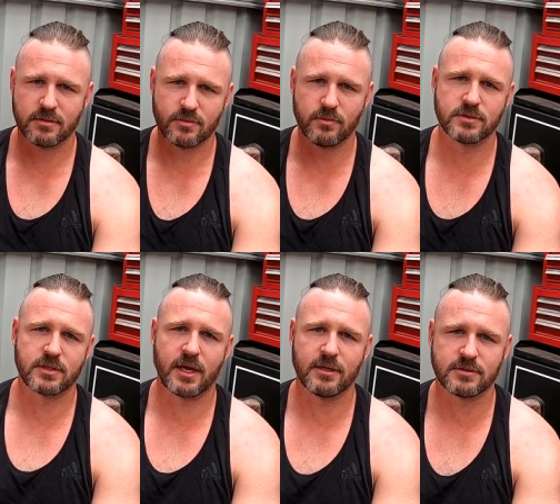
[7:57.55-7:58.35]
towards the
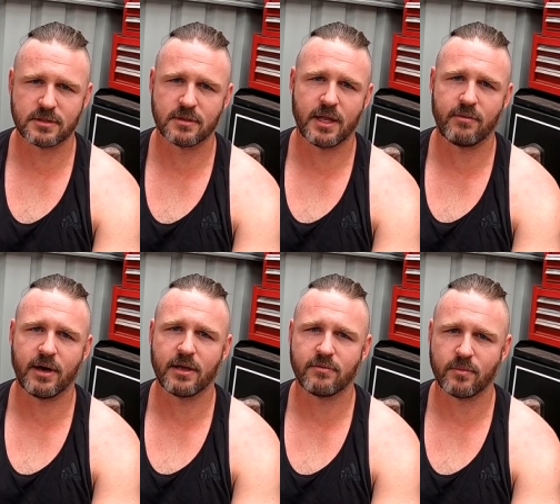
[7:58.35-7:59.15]
coast that
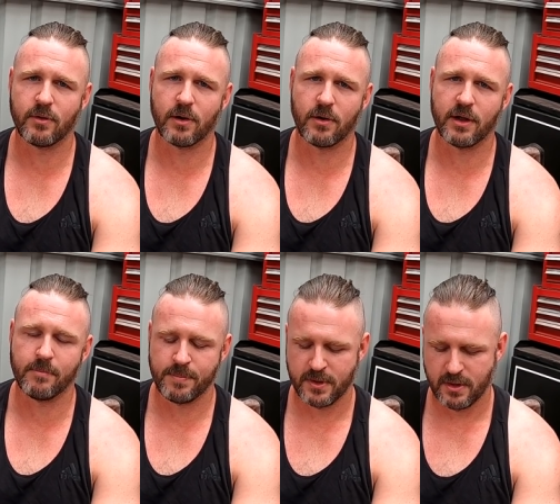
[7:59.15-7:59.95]
way from where I
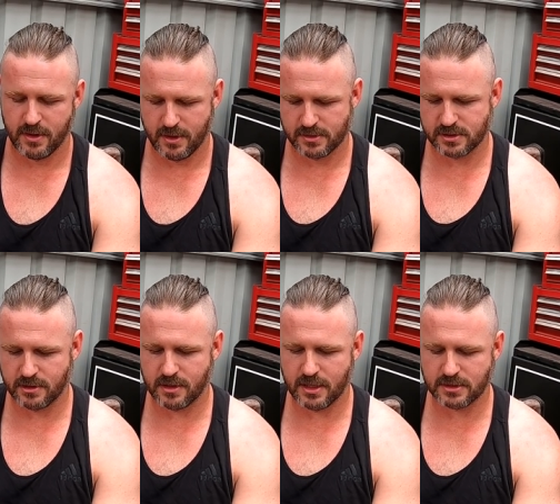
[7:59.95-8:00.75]
am.
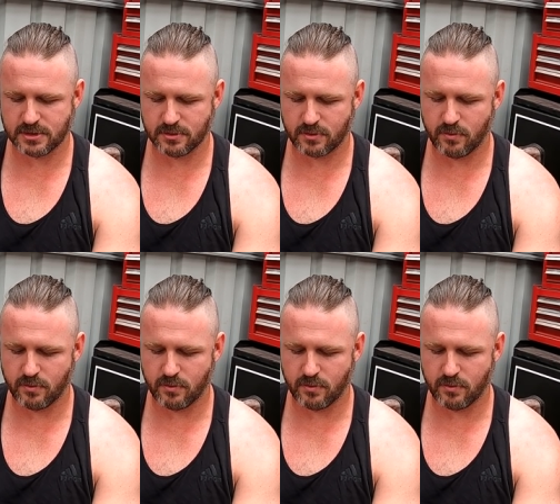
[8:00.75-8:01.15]
So to answer your